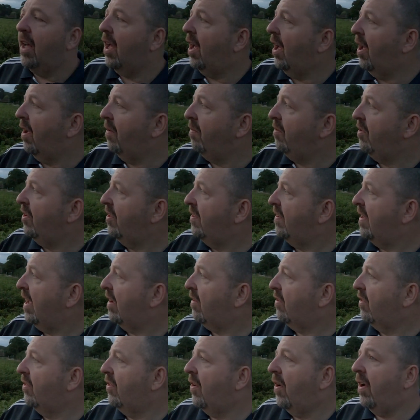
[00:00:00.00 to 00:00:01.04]
I'm just
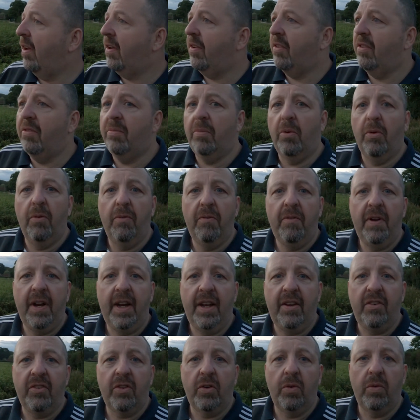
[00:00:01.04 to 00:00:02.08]
outside a small
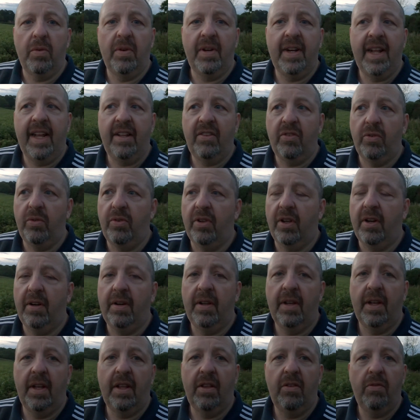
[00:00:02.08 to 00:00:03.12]
village called Nettleden,
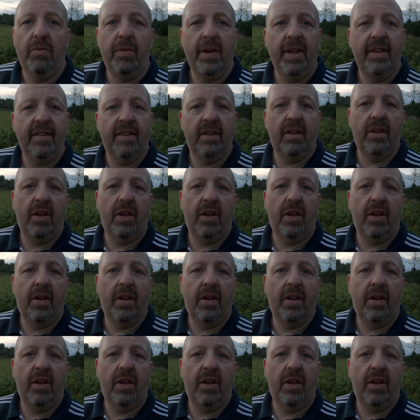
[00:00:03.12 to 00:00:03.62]
and the reason